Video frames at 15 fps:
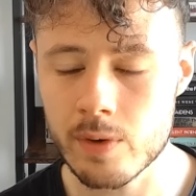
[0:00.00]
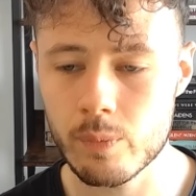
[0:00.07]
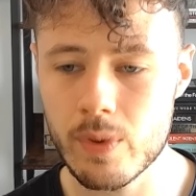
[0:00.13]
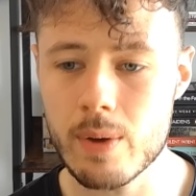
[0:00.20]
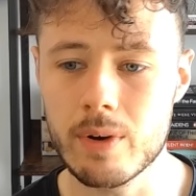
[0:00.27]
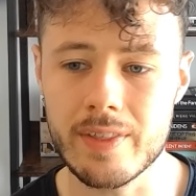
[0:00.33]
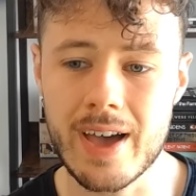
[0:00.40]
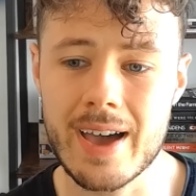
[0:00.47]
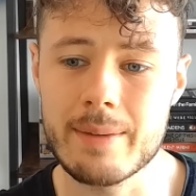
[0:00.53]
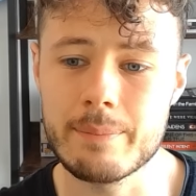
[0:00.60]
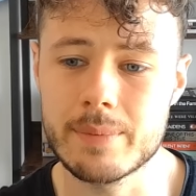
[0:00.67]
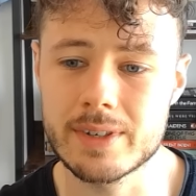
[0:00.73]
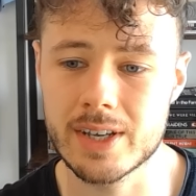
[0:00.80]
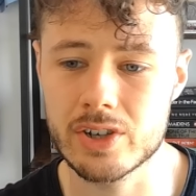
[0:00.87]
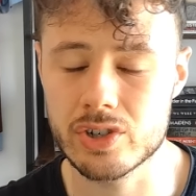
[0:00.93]
We were like that in
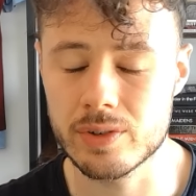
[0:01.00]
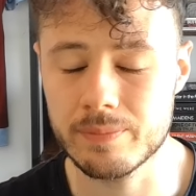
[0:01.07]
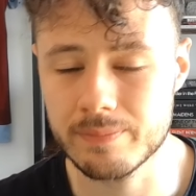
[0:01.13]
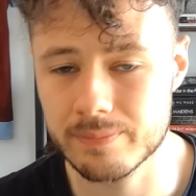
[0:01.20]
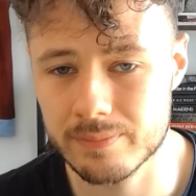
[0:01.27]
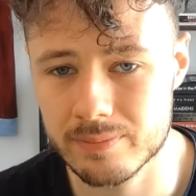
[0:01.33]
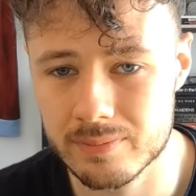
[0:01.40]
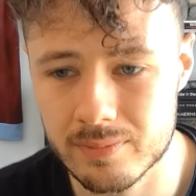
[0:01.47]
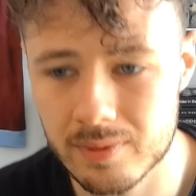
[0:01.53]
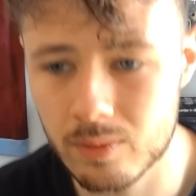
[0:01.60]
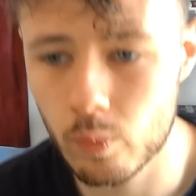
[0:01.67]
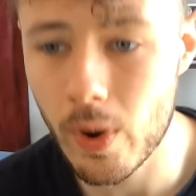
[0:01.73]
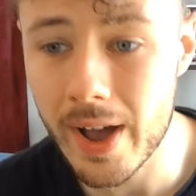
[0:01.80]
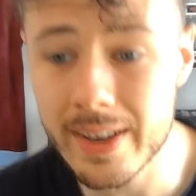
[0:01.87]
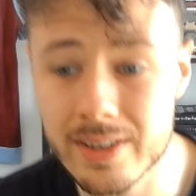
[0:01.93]
possession.
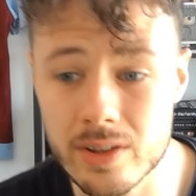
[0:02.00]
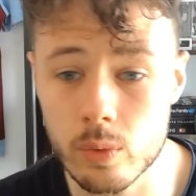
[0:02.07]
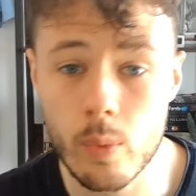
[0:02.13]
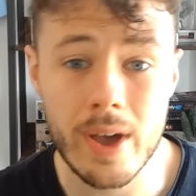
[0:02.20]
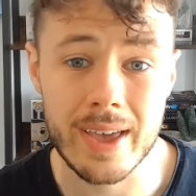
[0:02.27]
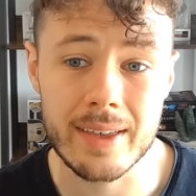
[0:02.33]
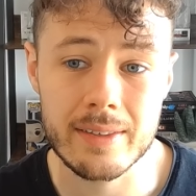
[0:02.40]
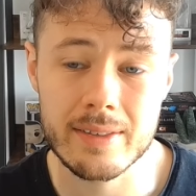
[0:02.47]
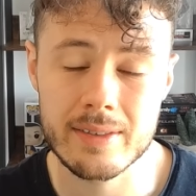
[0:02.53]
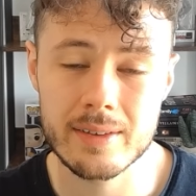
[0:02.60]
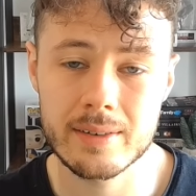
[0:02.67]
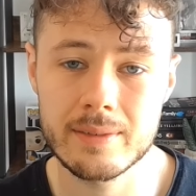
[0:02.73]
Where's the width?